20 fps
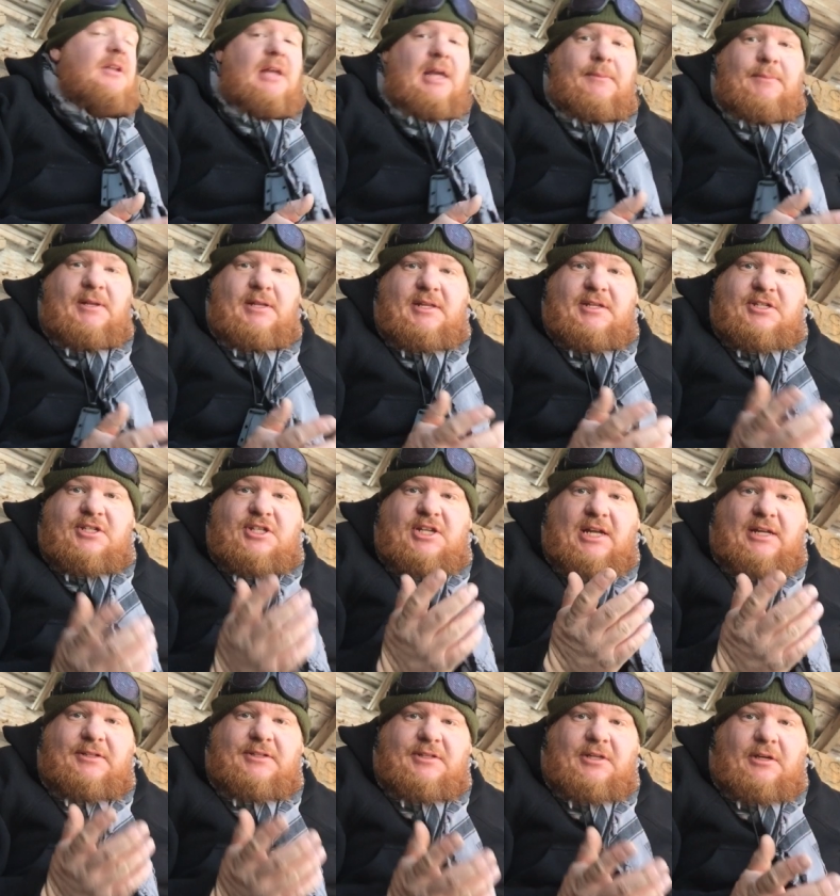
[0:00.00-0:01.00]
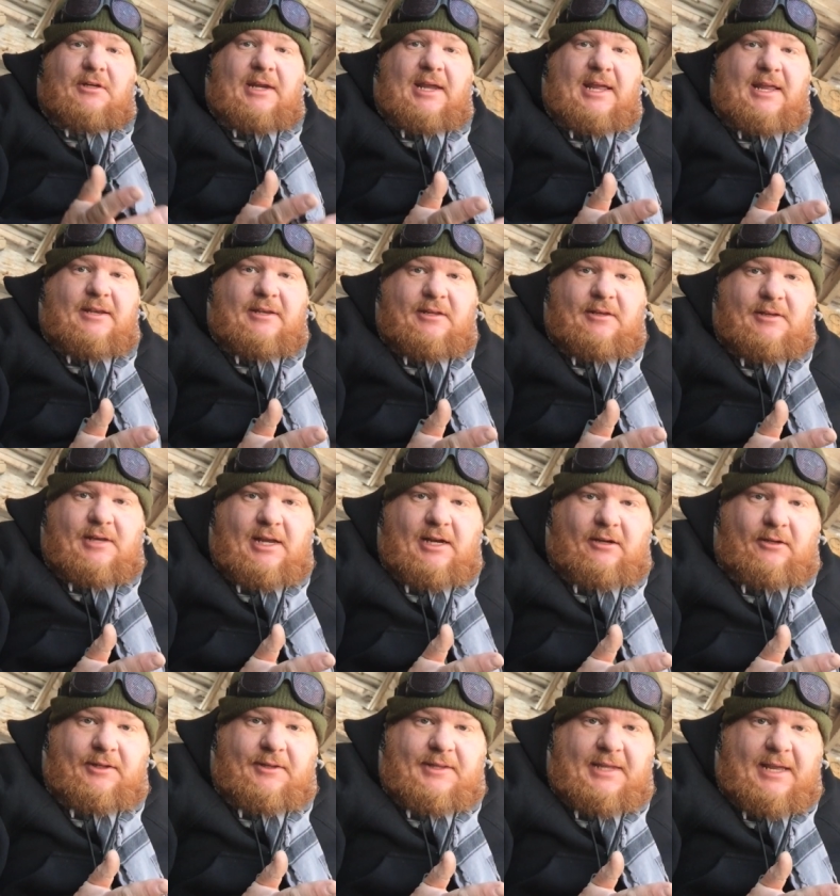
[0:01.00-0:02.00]
I'm in this shelter, and not
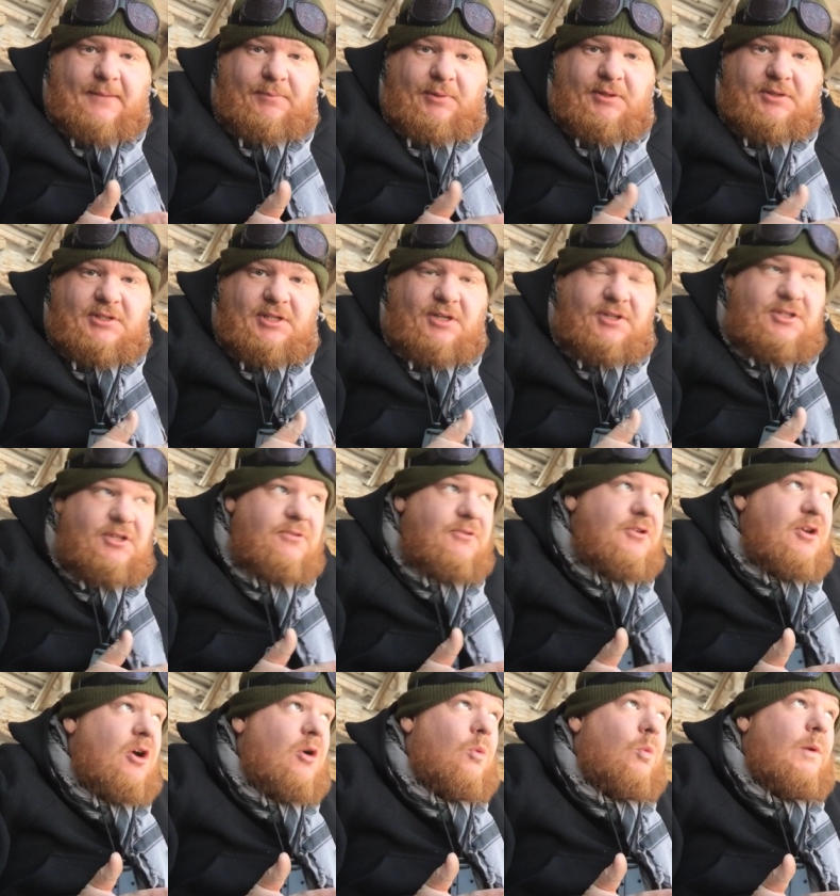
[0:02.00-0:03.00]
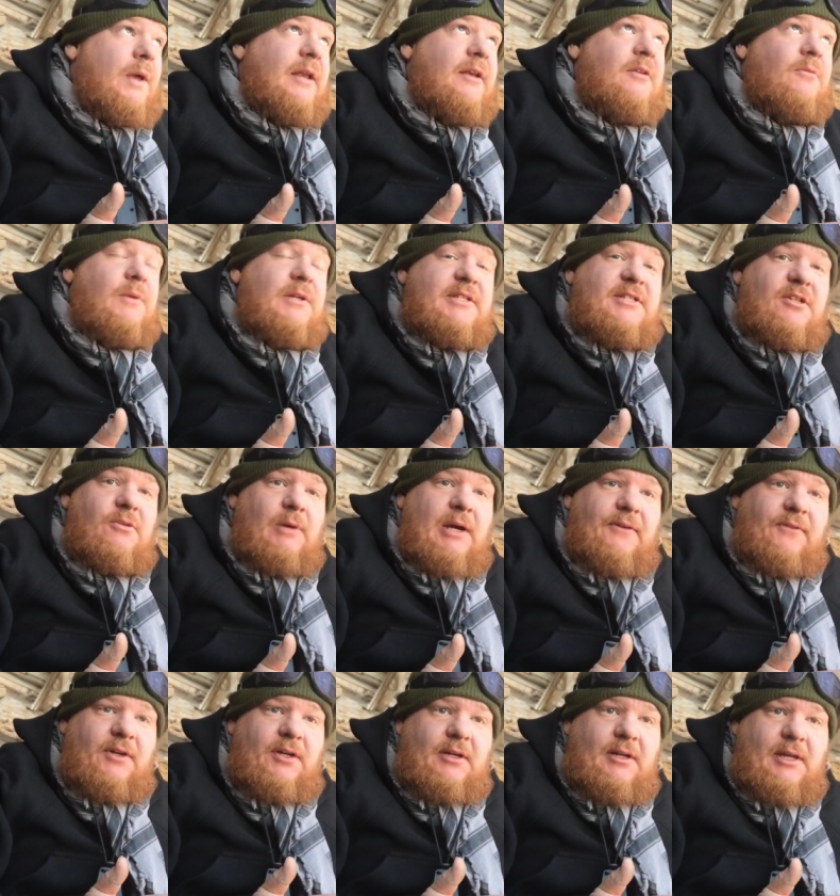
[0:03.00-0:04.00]
only that, but there's also no wind
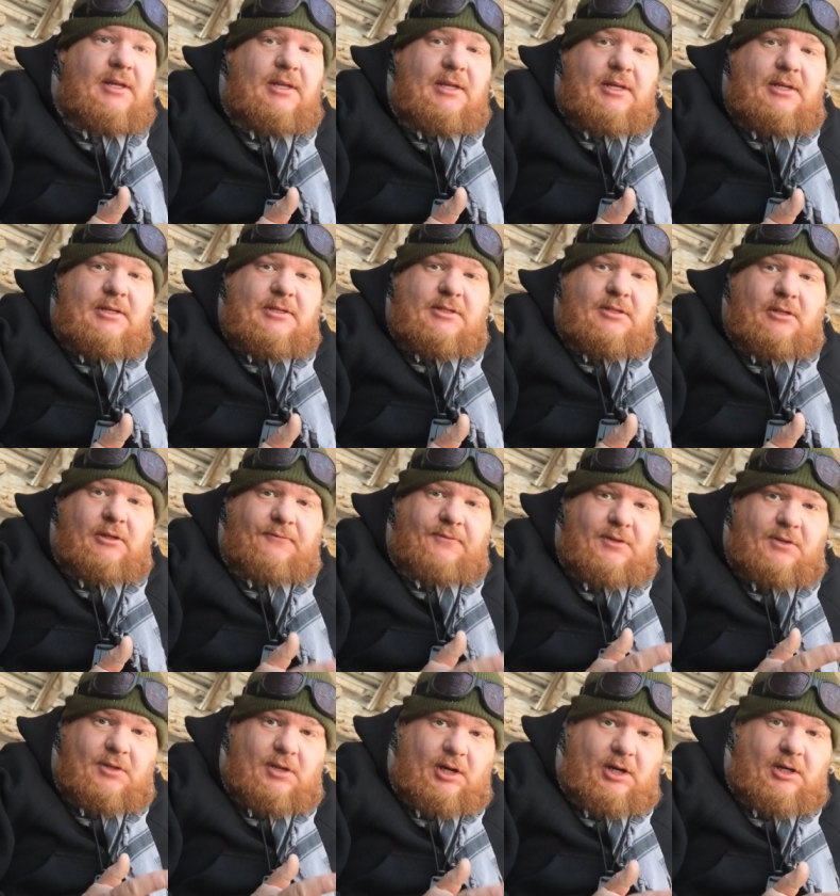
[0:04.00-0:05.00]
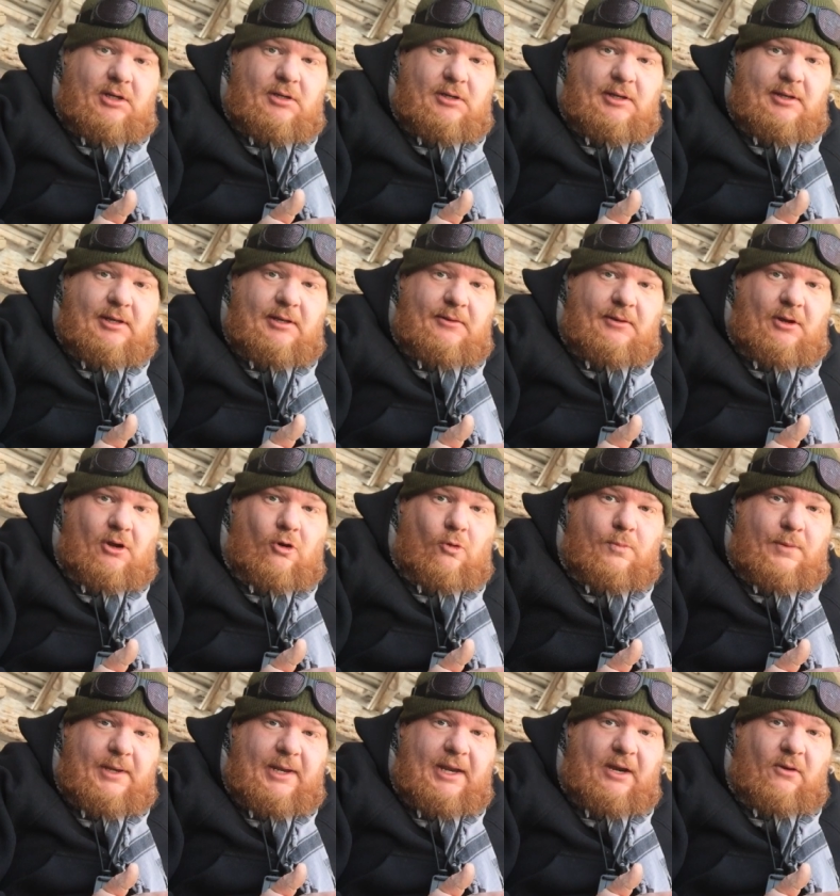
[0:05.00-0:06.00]
whatsoever. So if you are in an
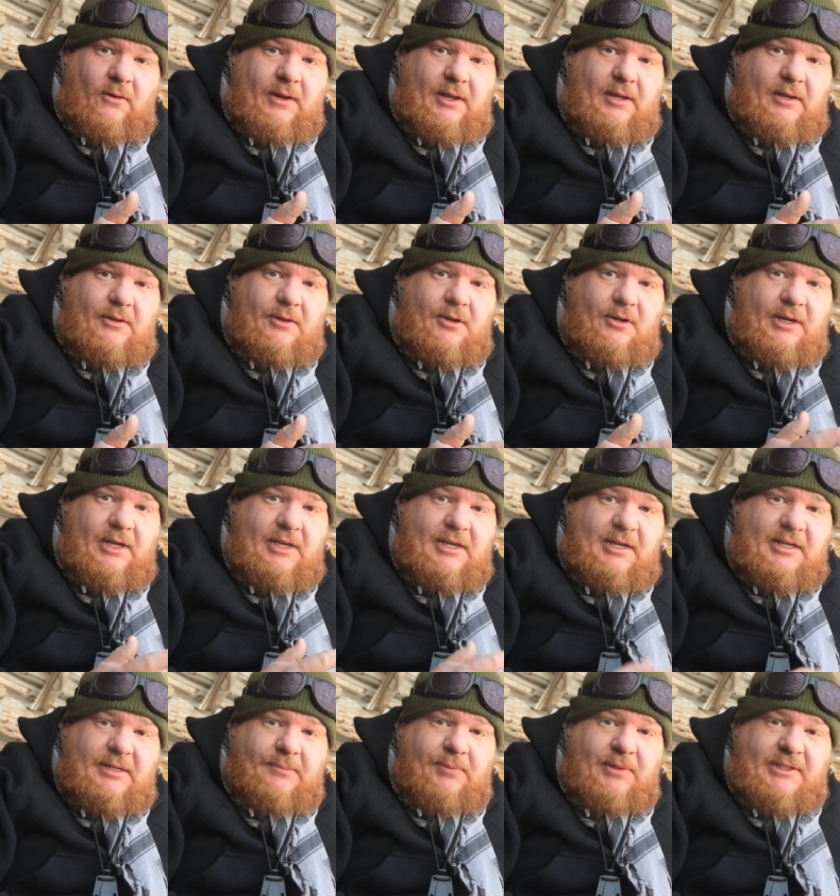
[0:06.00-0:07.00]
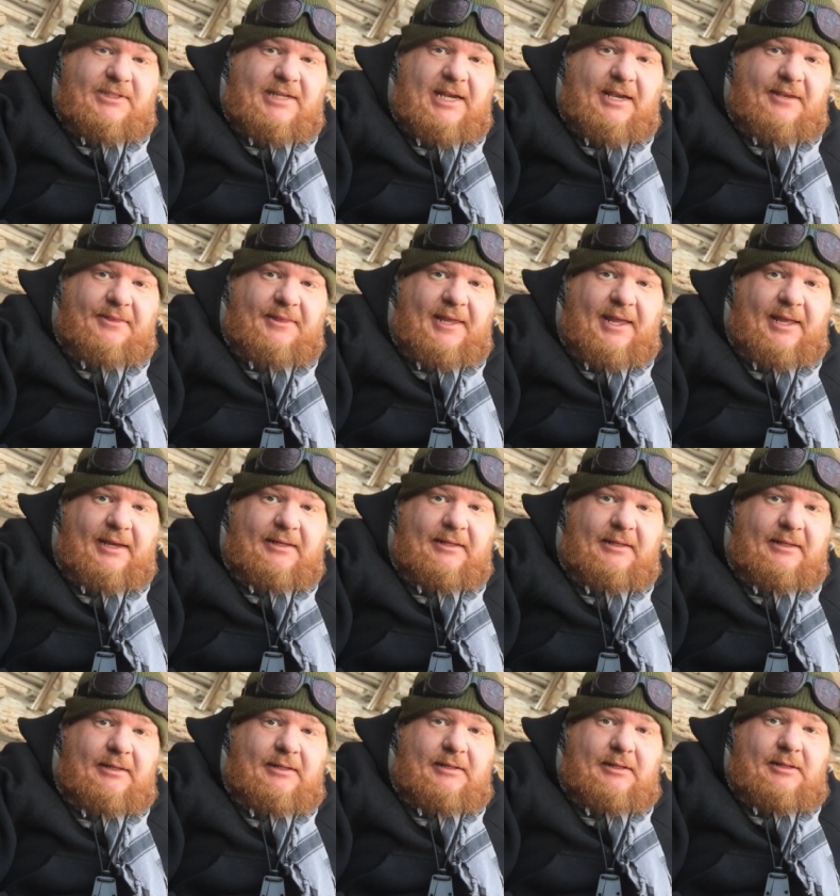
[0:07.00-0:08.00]
open area, you're going to need to protect that.
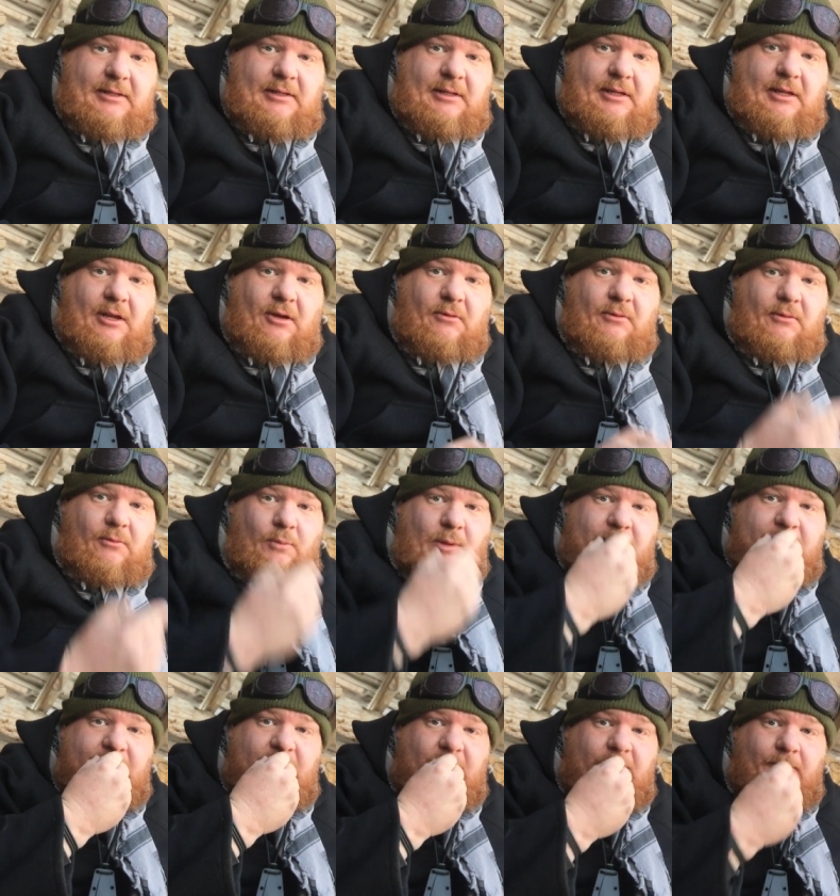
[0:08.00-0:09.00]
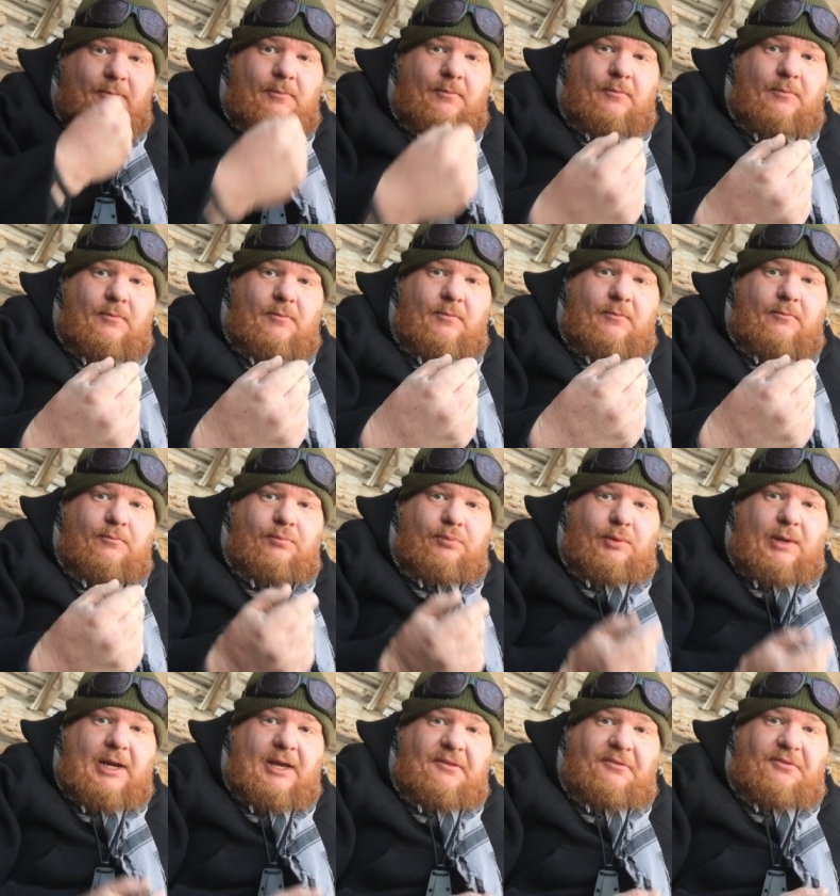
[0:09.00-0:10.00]
One little
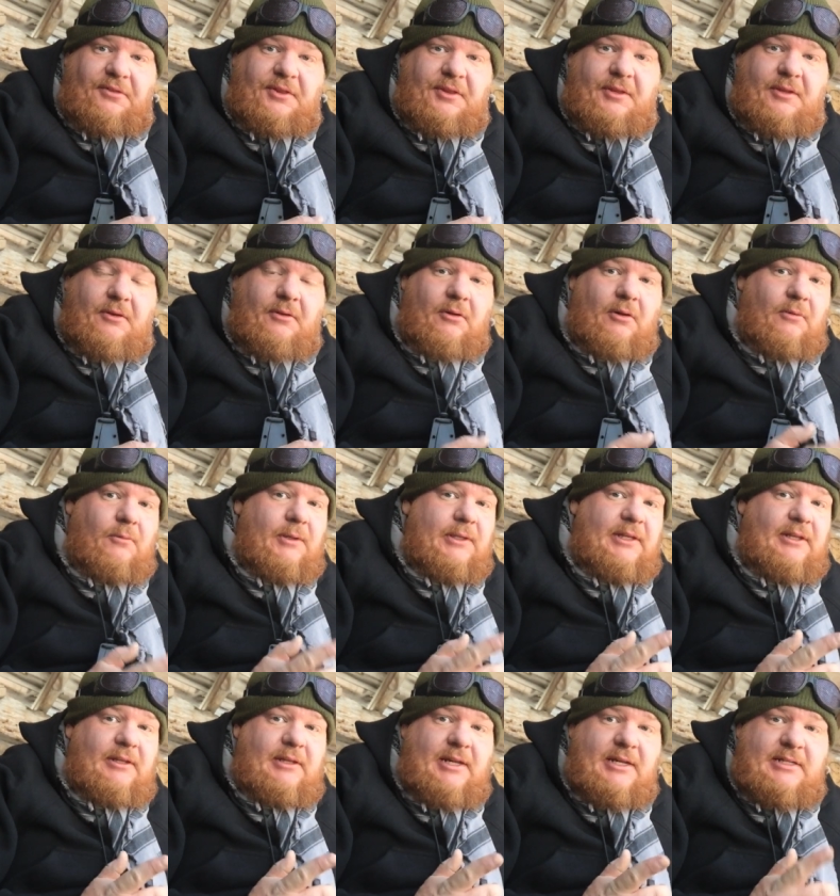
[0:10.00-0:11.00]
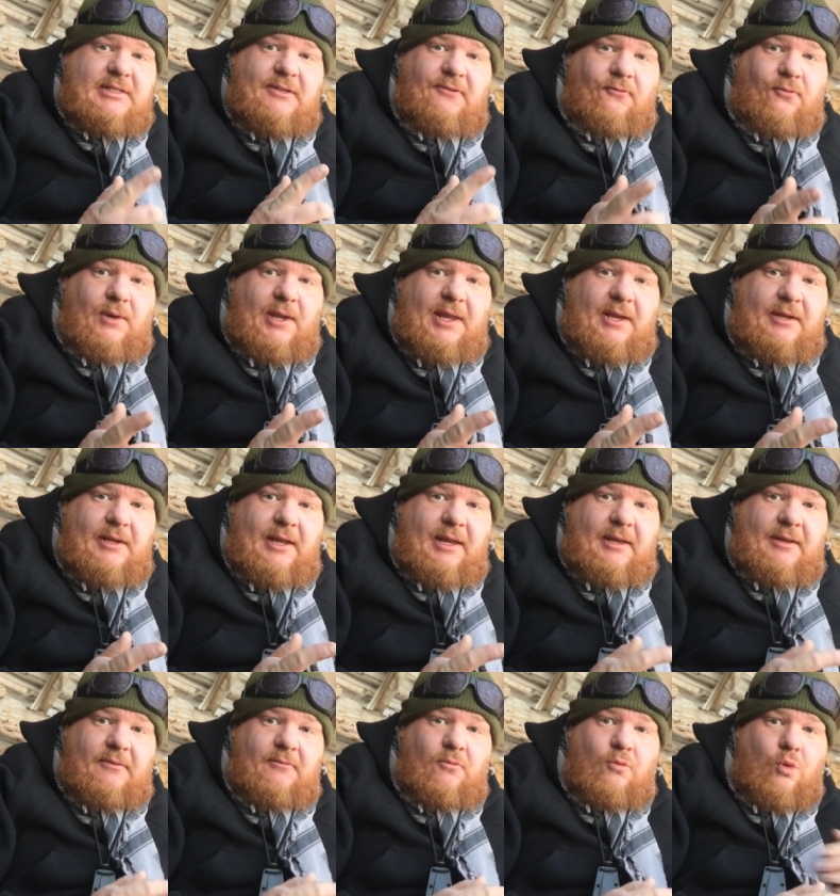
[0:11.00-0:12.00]
breath or one little gust of wind,
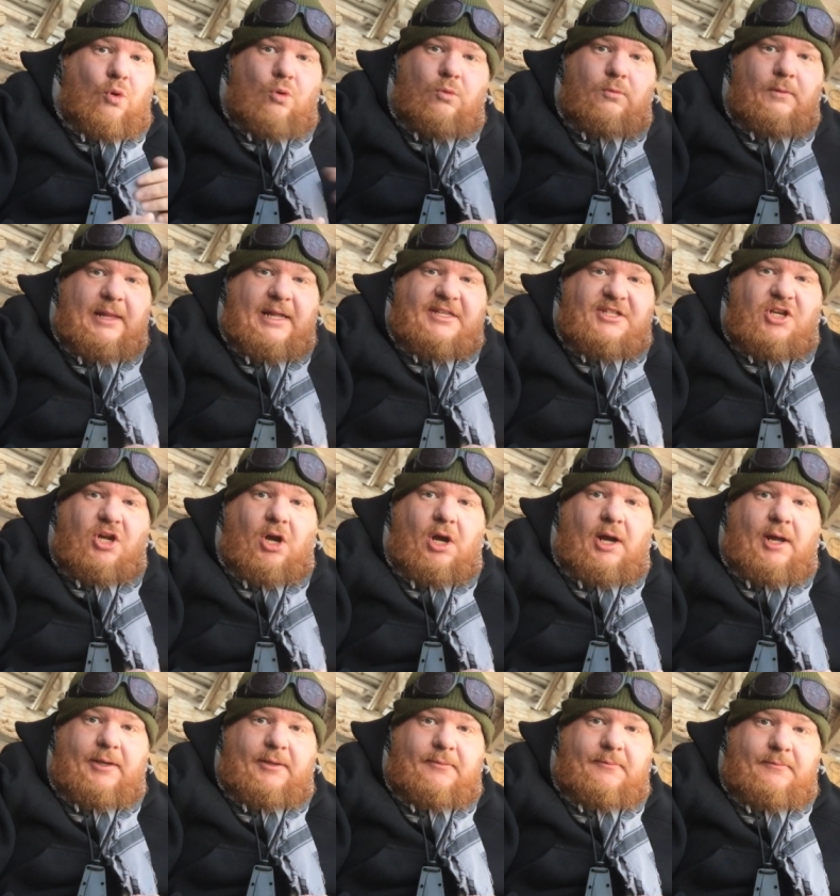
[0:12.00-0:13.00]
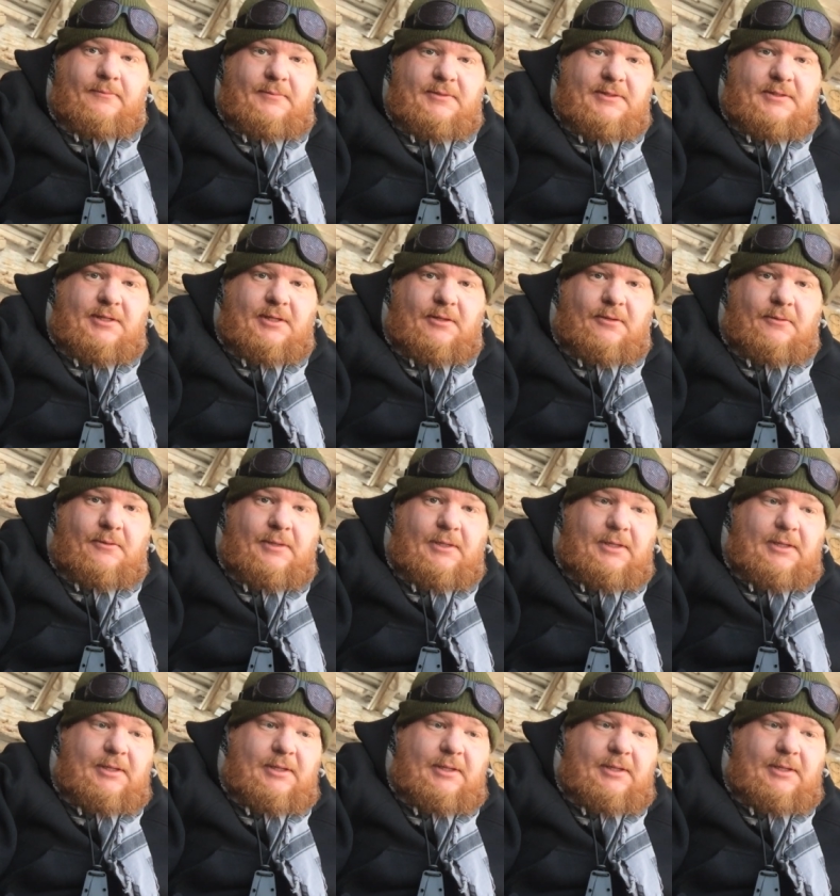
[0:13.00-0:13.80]
and that's gone. So